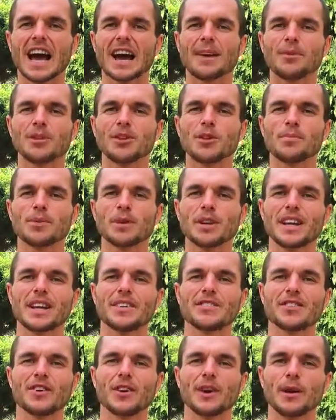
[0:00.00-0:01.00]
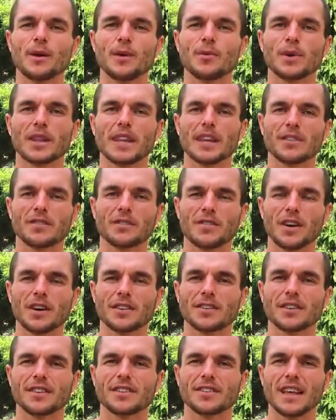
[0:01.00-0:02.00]
And what your body is doing within a
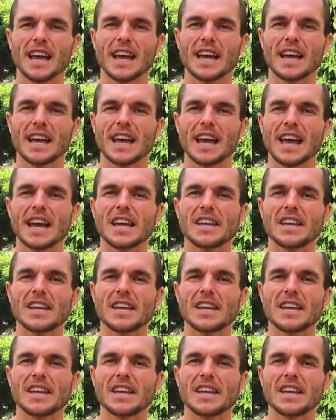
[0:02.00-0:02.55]
fasted state